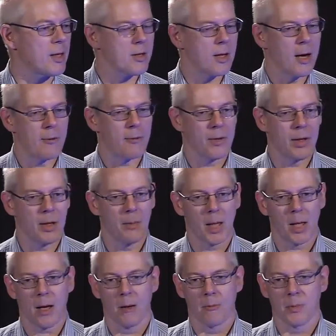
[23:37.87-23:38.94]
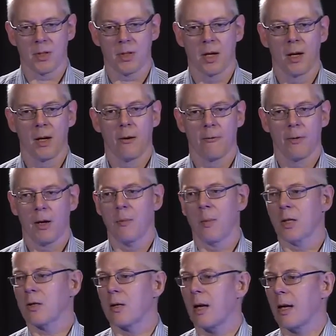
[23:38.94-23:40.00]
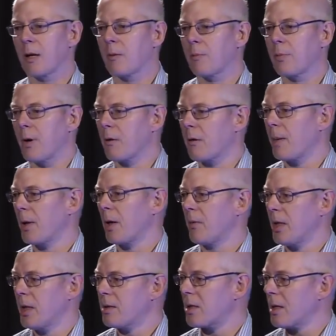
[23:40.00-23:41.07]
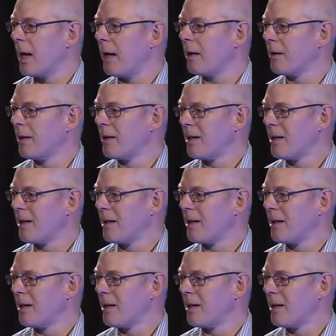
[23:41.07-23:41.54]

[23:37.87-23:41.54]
So everything becomes very much like programming on the internet,